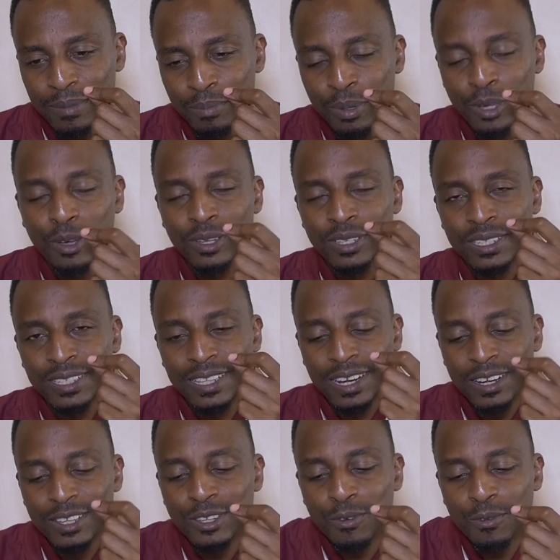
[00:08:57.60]
Because the
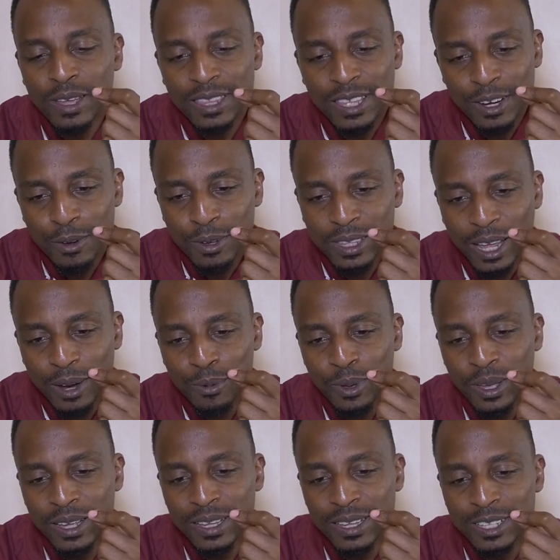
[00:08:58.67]
reason why they look that
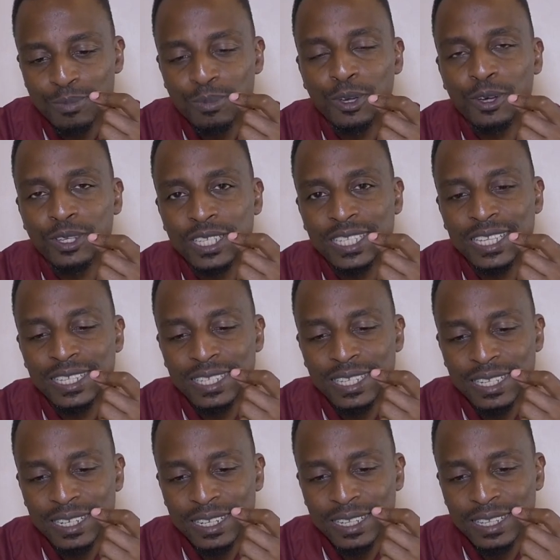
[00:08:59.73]
way is because it's a
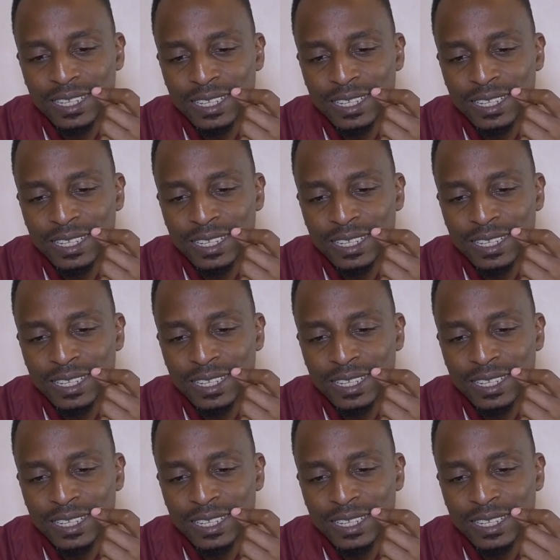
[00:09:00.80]
seed.